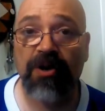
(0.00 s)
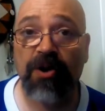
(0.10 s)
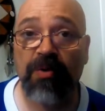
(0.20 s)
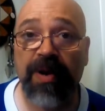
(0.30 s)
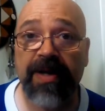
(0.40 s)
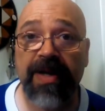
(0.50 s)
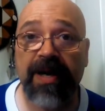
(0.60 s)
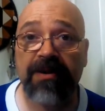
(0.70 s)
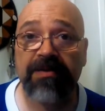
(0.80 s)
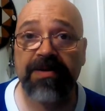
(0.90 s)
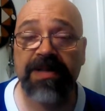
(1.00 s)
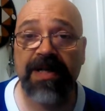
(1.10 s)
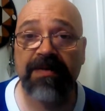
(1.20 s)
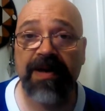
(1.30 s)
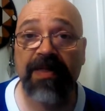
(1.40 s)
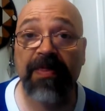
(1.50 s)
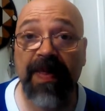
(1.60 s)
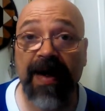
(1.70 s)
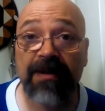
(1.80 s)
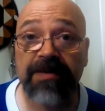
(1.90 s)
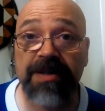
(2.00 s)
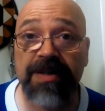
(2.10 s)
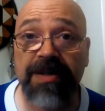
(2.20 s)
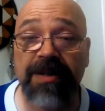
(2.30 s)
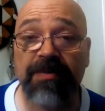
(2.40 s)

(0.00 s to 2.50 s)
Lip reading: goal right now is 1,000.